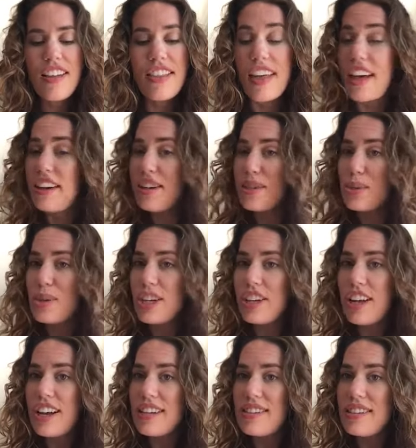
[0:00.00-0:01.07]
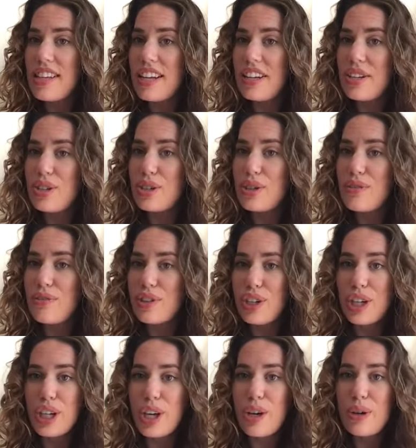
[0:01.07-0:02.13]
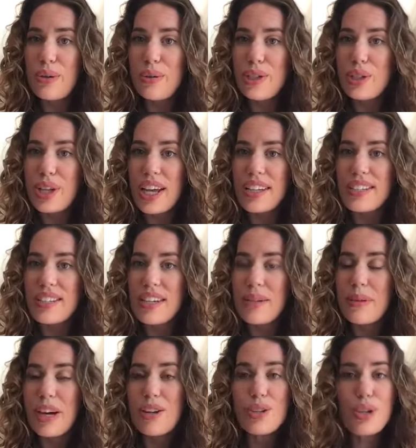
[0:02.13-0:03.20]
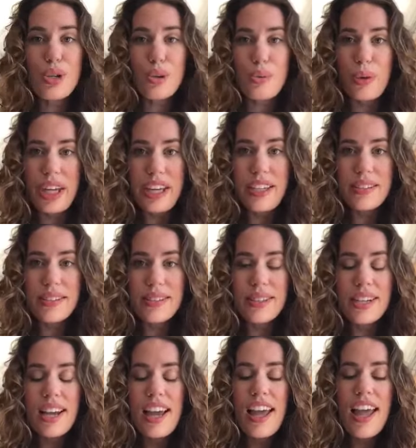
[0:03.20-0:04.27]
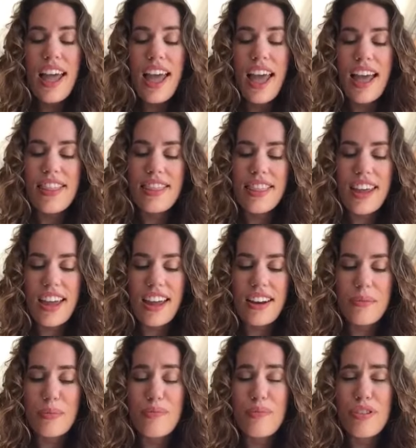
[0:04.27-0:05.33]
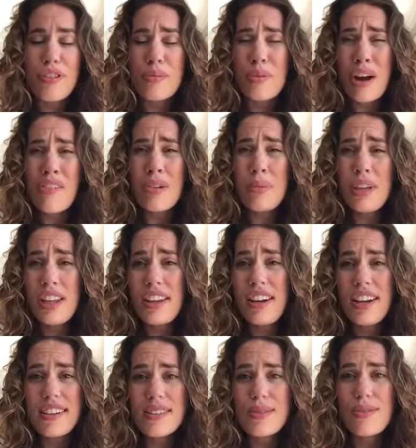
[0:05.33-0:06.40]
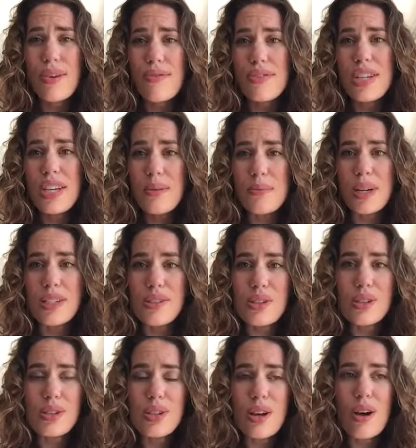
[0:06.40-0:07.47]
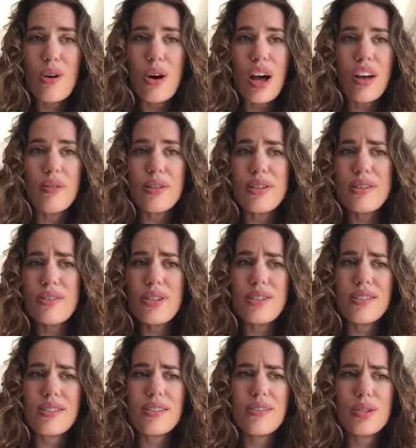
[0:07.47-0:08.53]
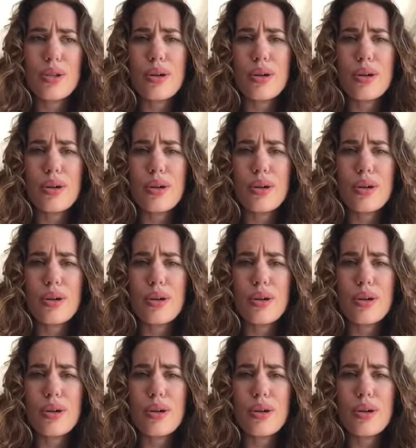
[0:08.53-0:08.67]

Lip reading: that is what caused the initial vertigo, which lasted about 2 weeks. And then for probably the next 15 months or so, I was just